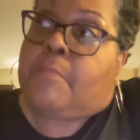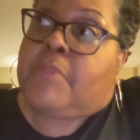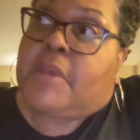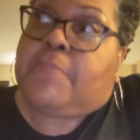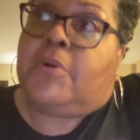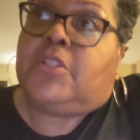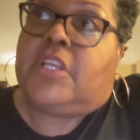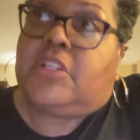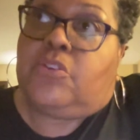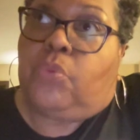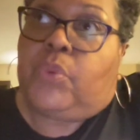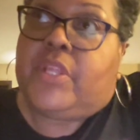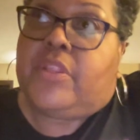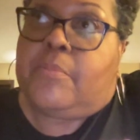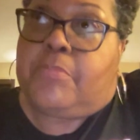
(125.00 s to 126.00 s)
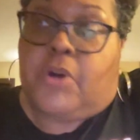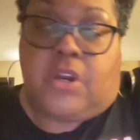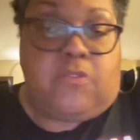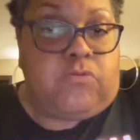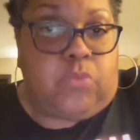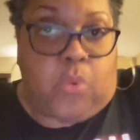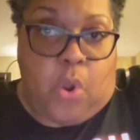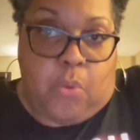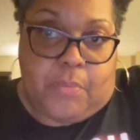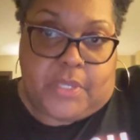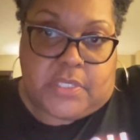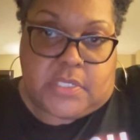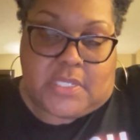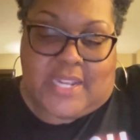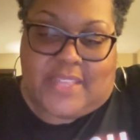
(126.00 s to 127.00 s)
People need to read the book of
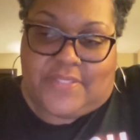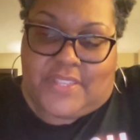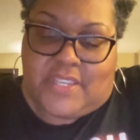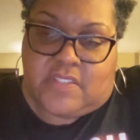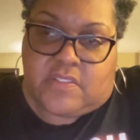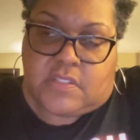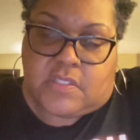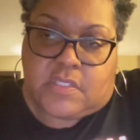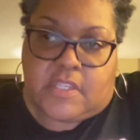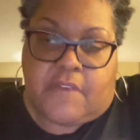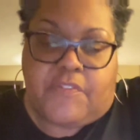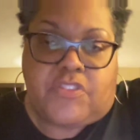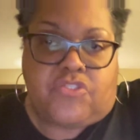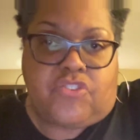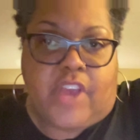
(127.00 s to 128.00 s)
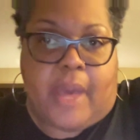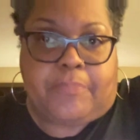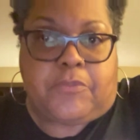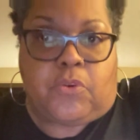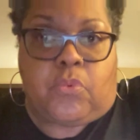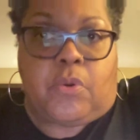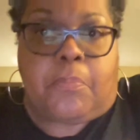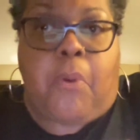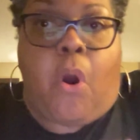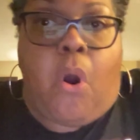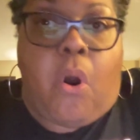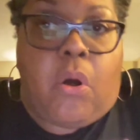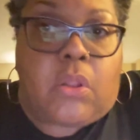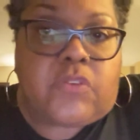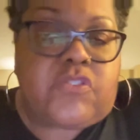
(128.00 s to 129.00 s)
Romans, and I think it's the seventh chapter where
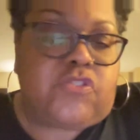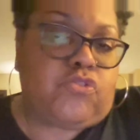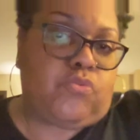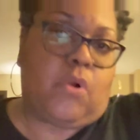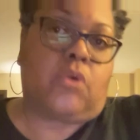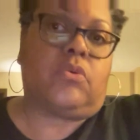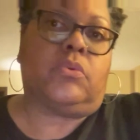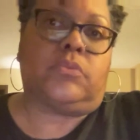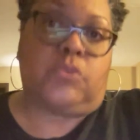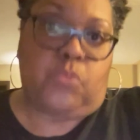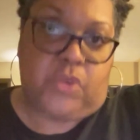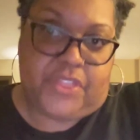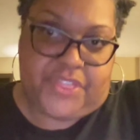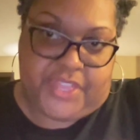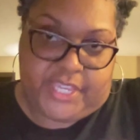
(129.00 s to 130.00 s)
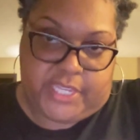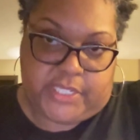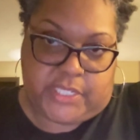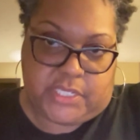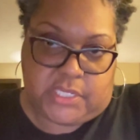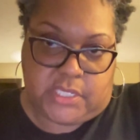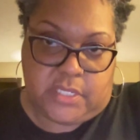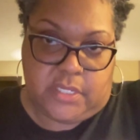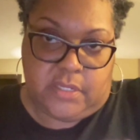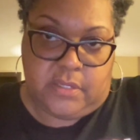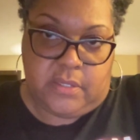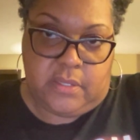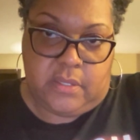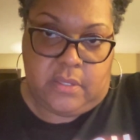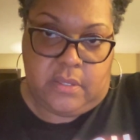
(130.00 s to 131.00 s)
Paul struggled with this.
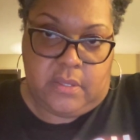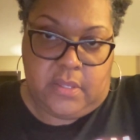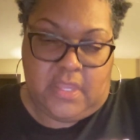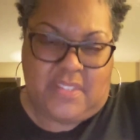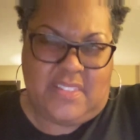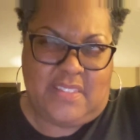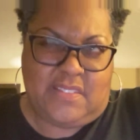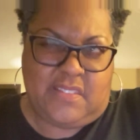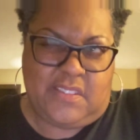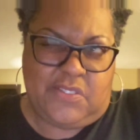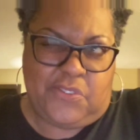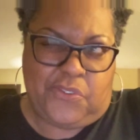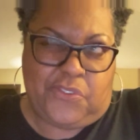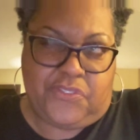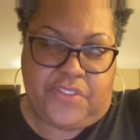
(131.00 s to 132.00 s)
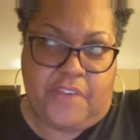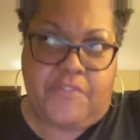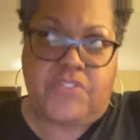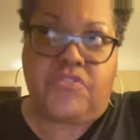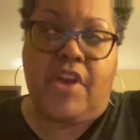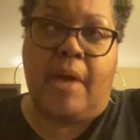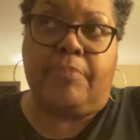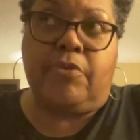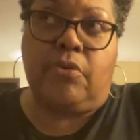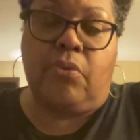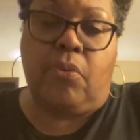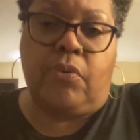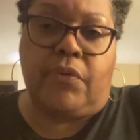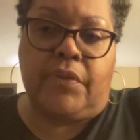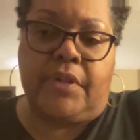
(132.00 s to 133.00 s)
It is either the seventh chapter
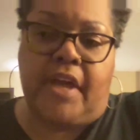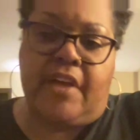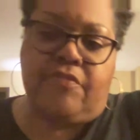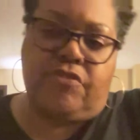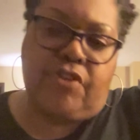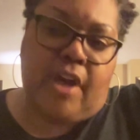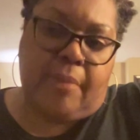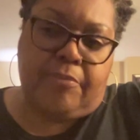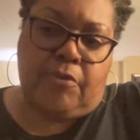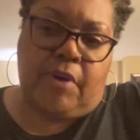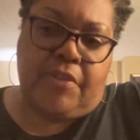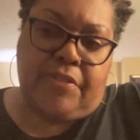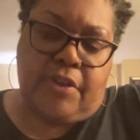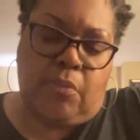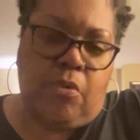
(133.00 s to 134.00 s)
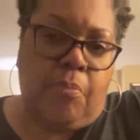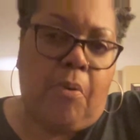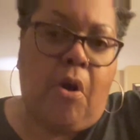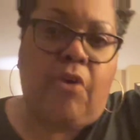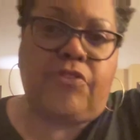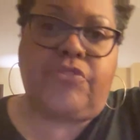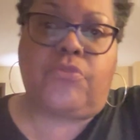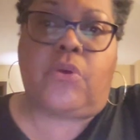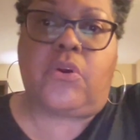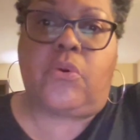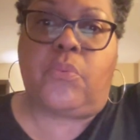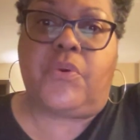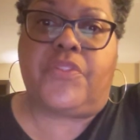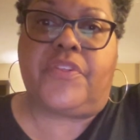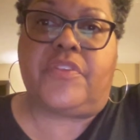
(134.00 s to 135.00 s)
or the ninth chapter, I think, where Paul
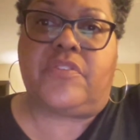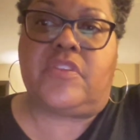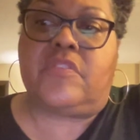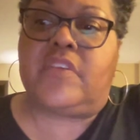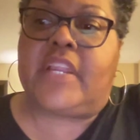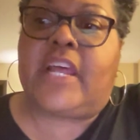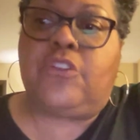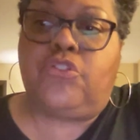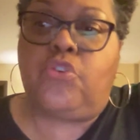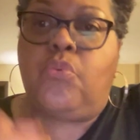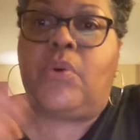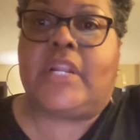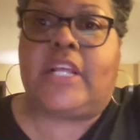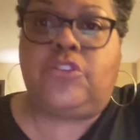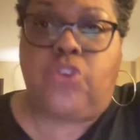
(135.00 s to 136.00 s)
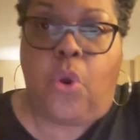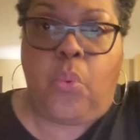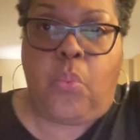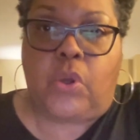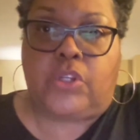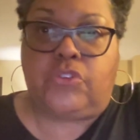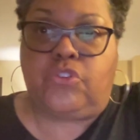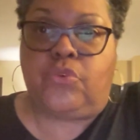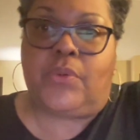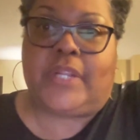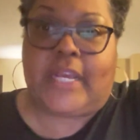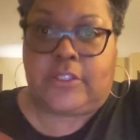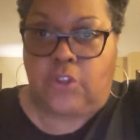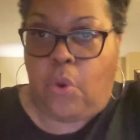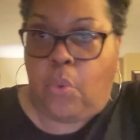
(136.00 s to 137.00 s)
struggled with this. He said, I do what I don't want to do,
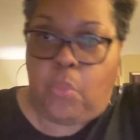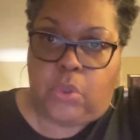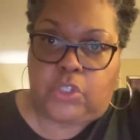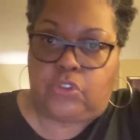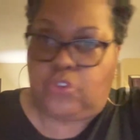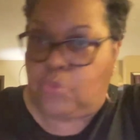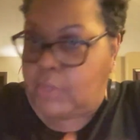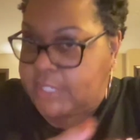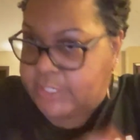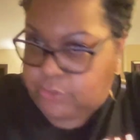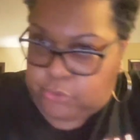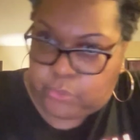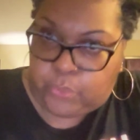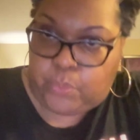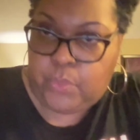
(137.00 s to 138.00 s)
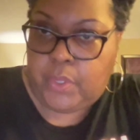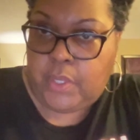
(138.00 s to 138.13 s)
and I don't want to do what I do.